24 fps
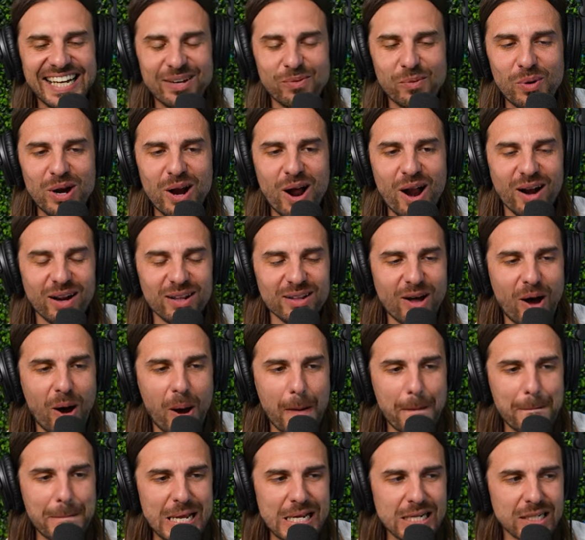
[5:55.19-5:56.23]
Went on a
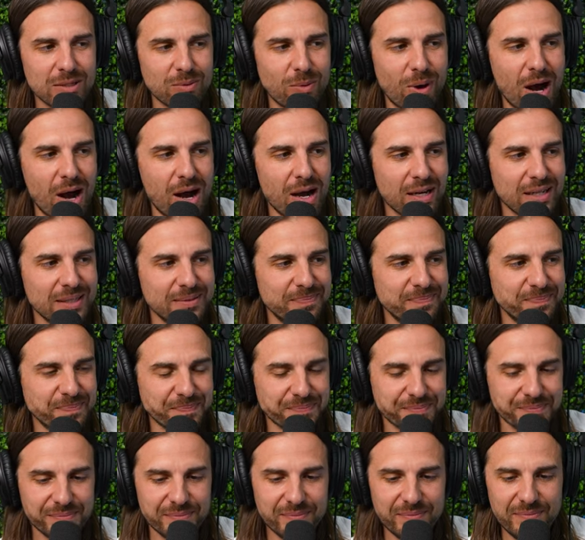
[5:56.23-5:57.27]
long beach walk
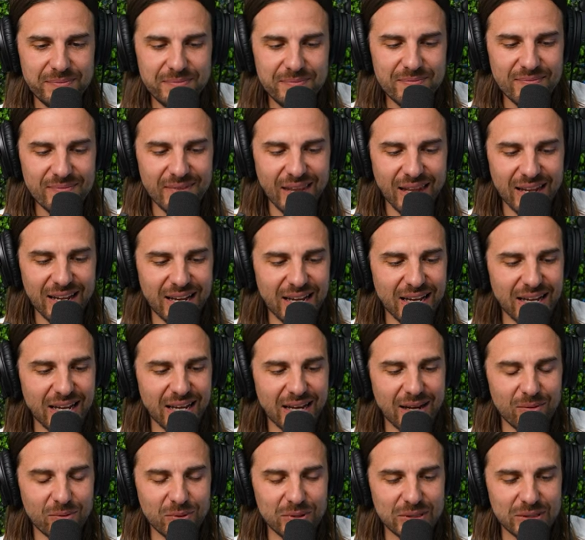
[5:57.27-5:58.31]

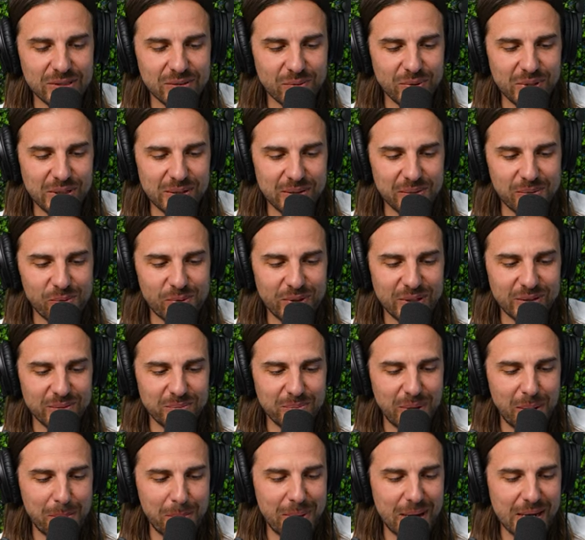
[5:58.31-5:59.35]
with
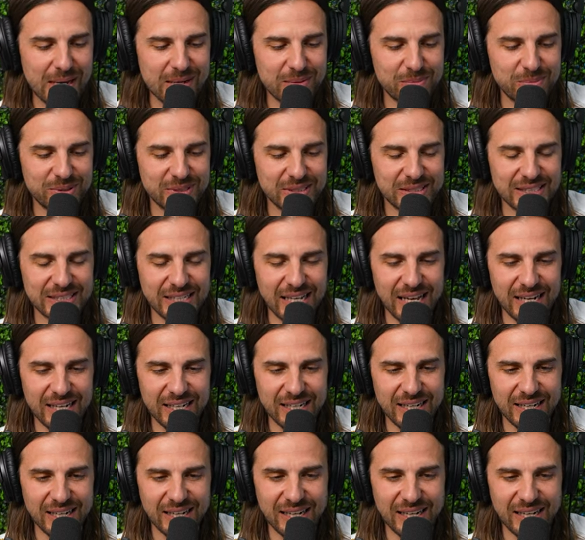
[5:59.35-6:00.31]
my babes and